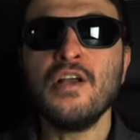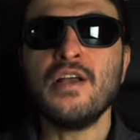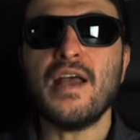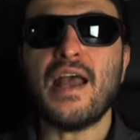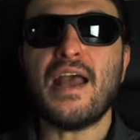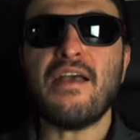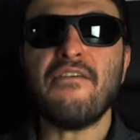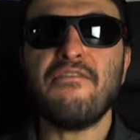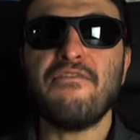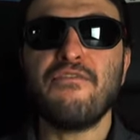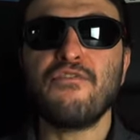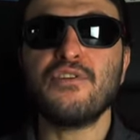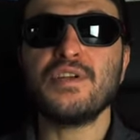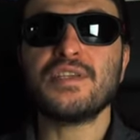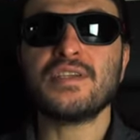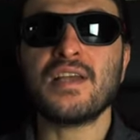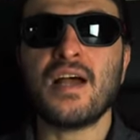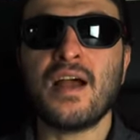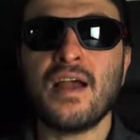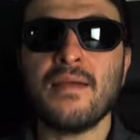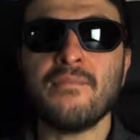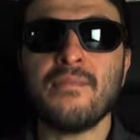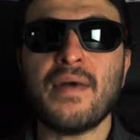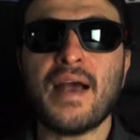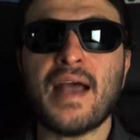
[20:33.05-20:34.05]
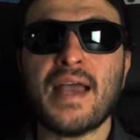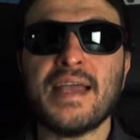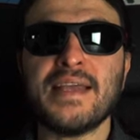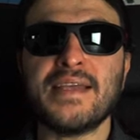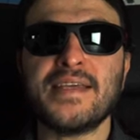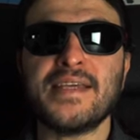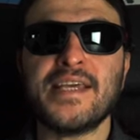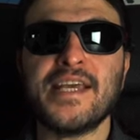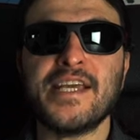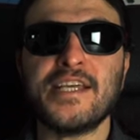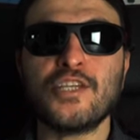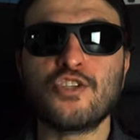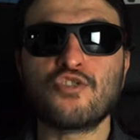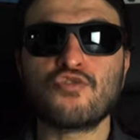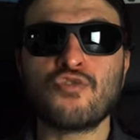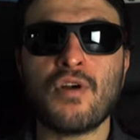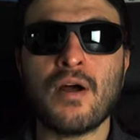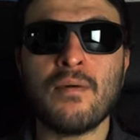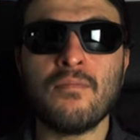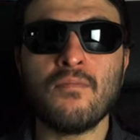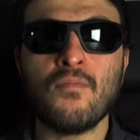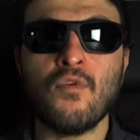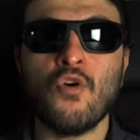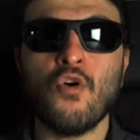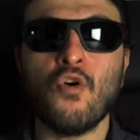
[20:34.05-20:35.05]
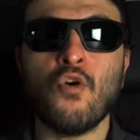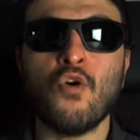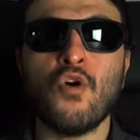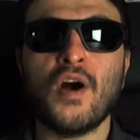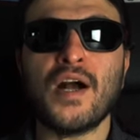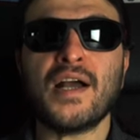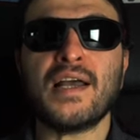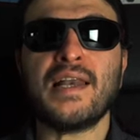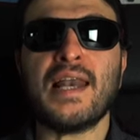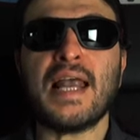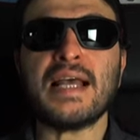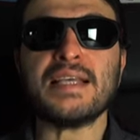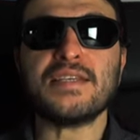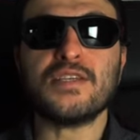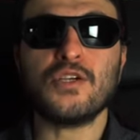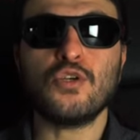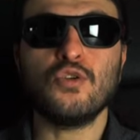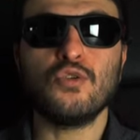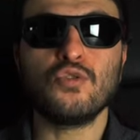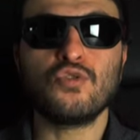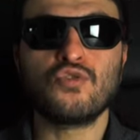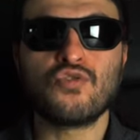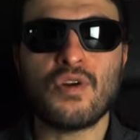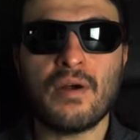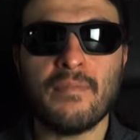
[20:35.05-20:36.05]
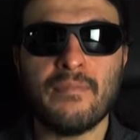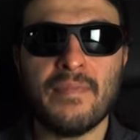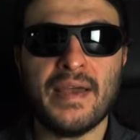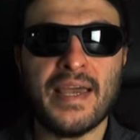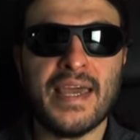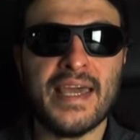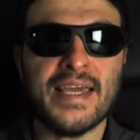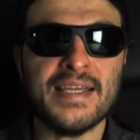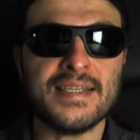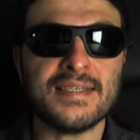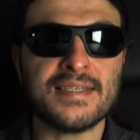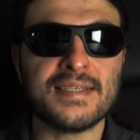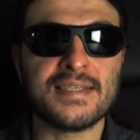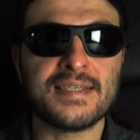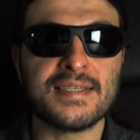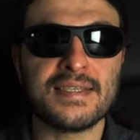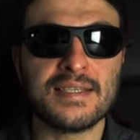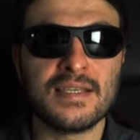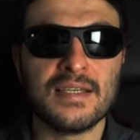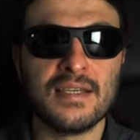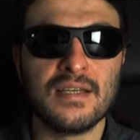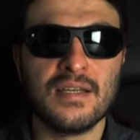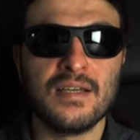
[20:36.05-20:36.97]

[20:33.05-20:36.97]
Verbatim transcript: Every time a kick drum or a classical drum hits,